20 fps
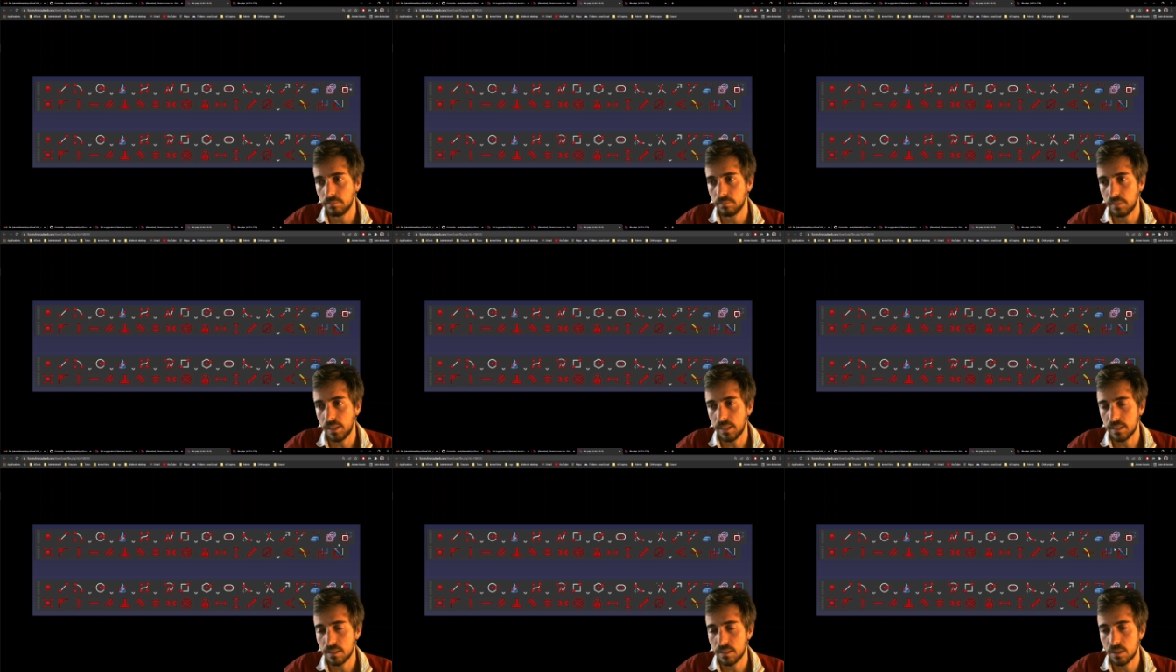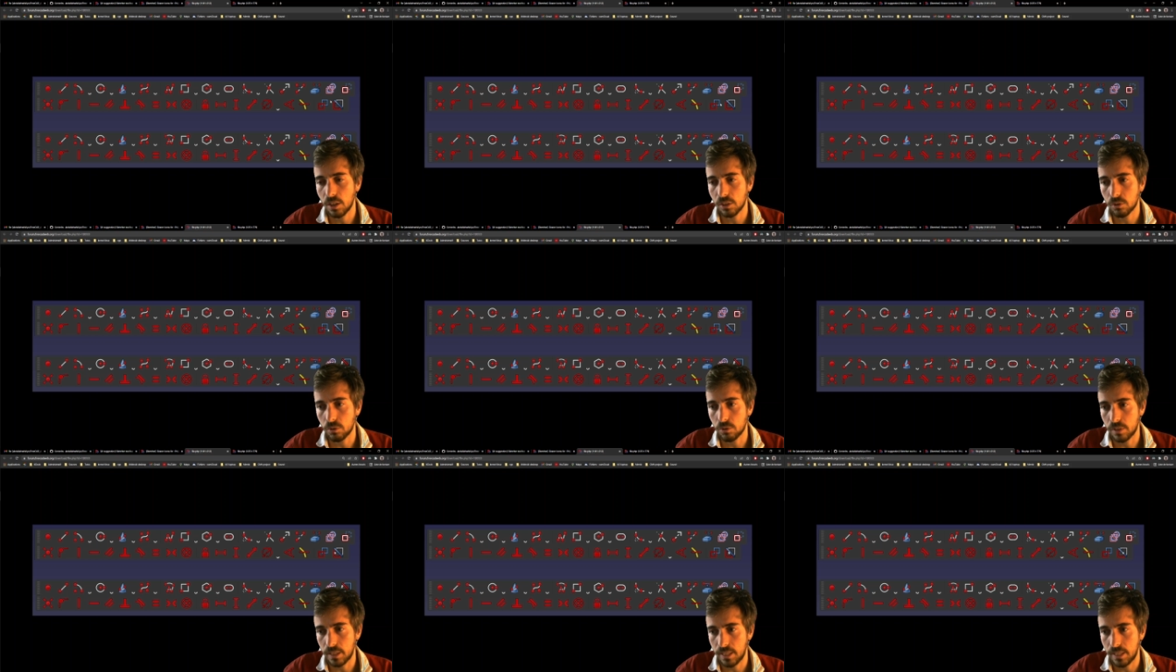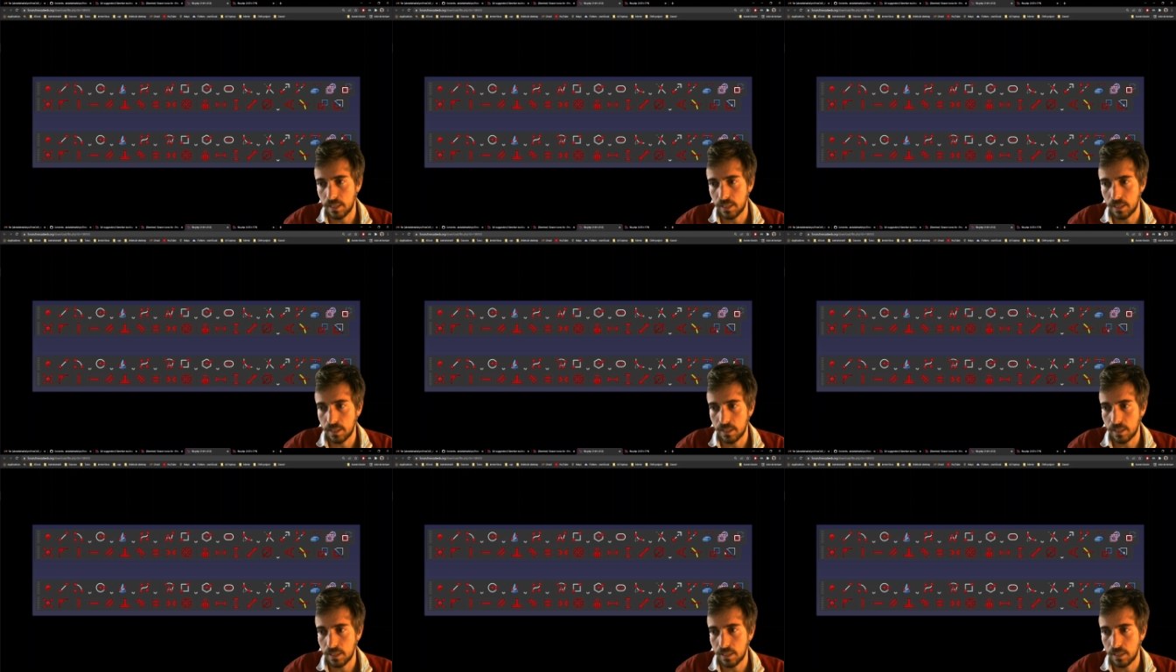it's not
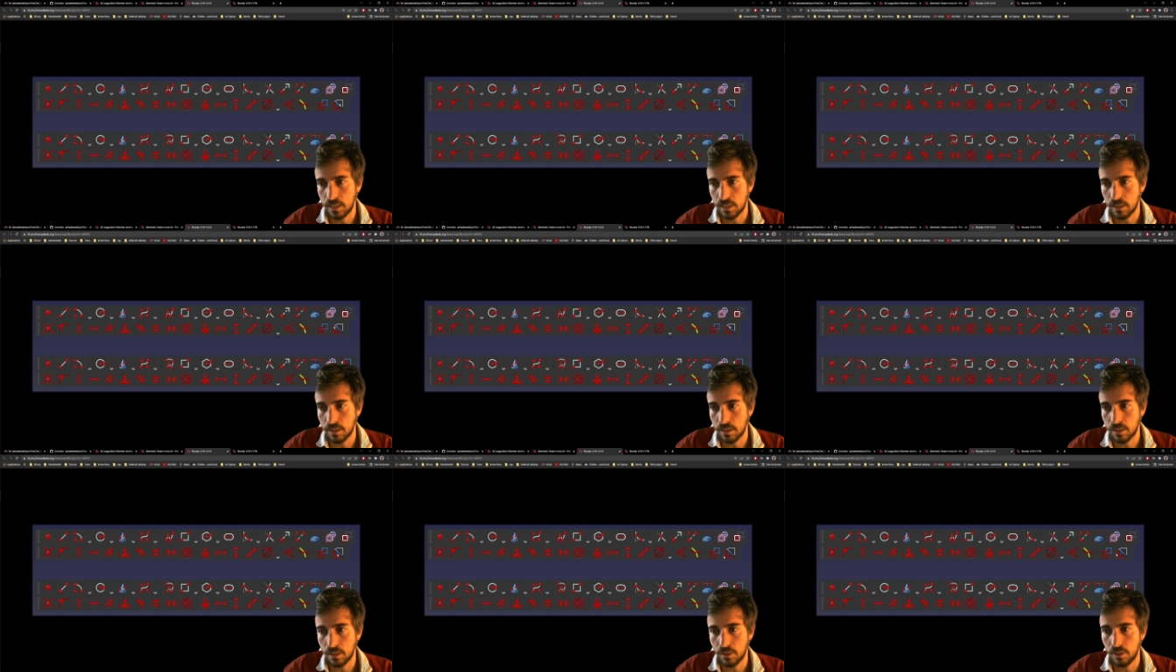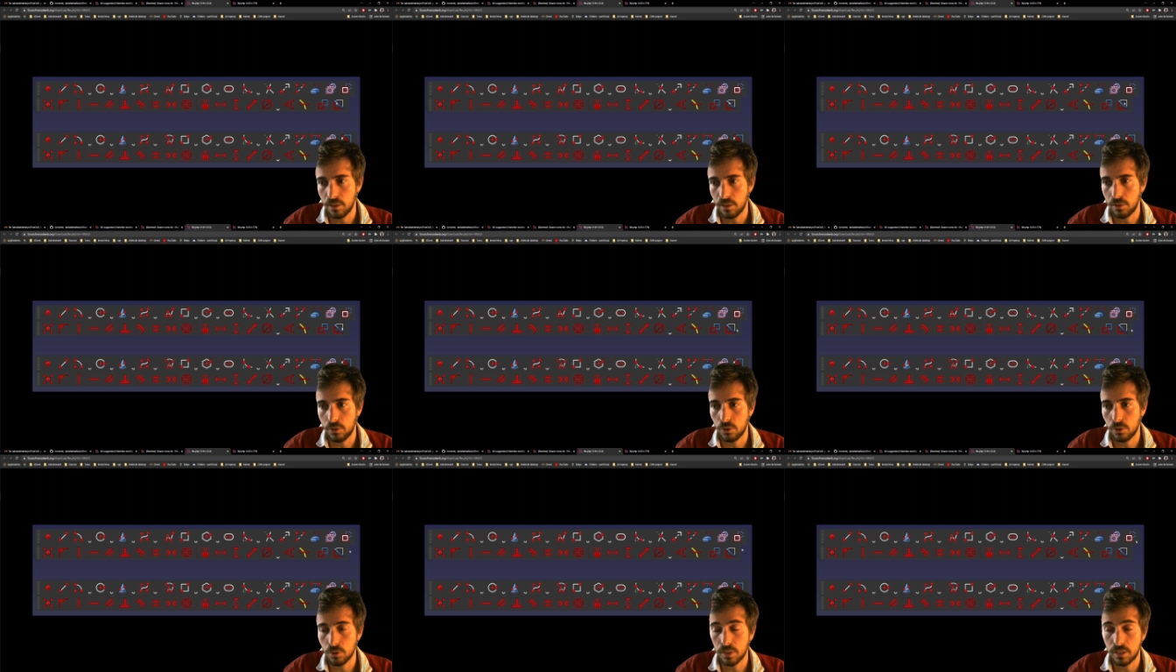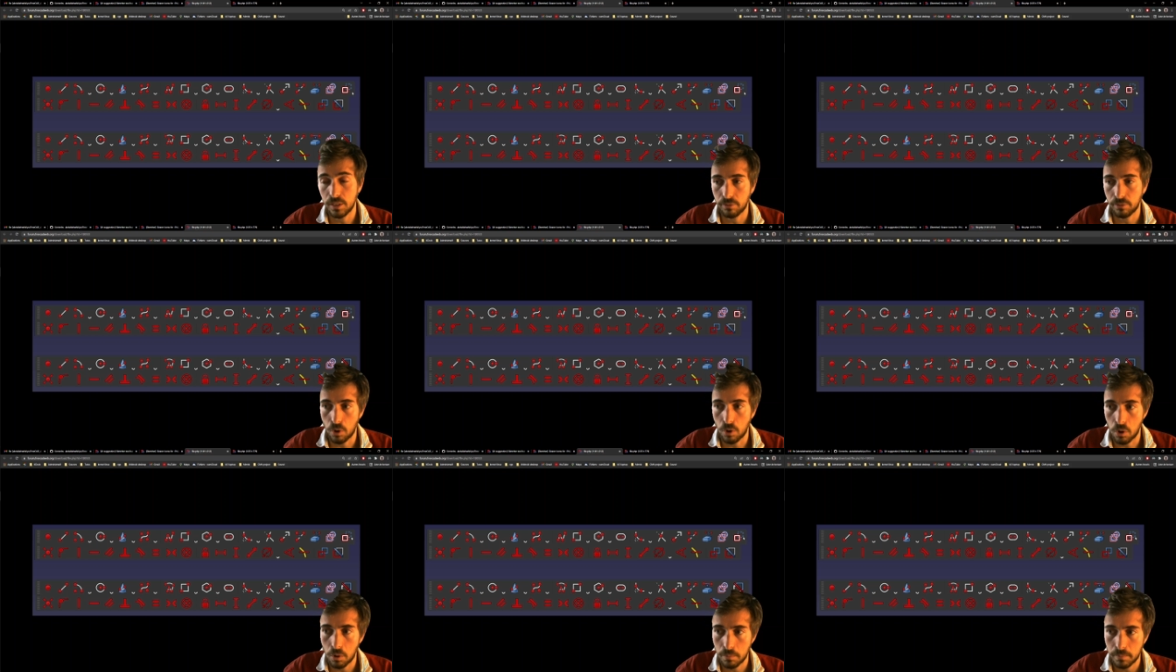really uh,
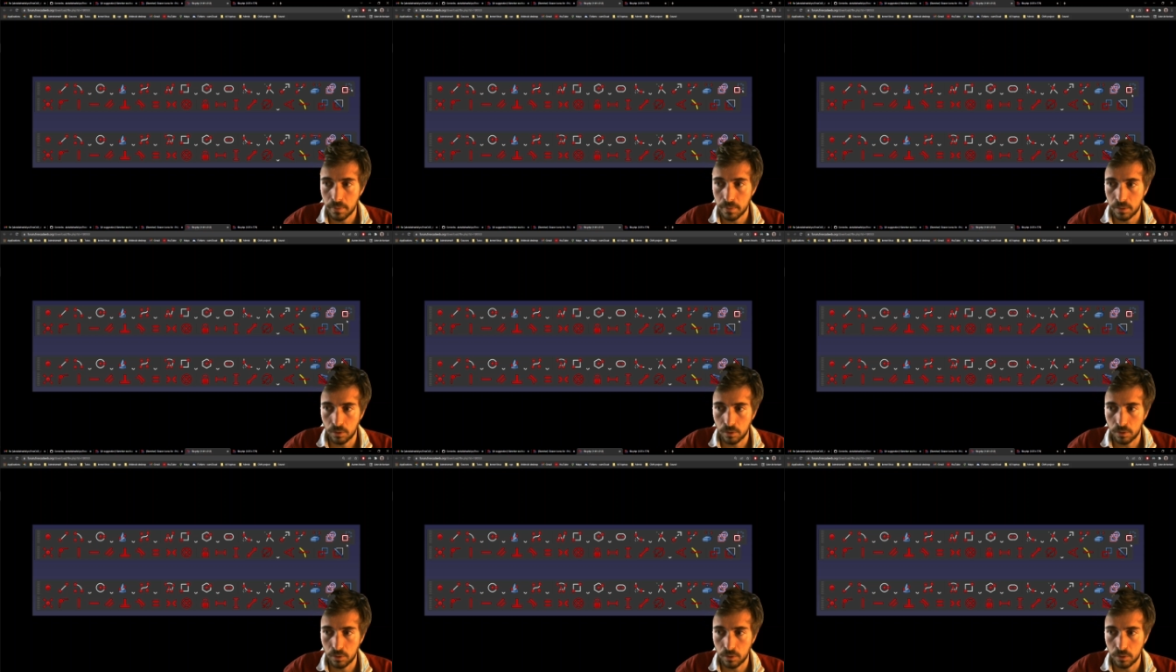uniform.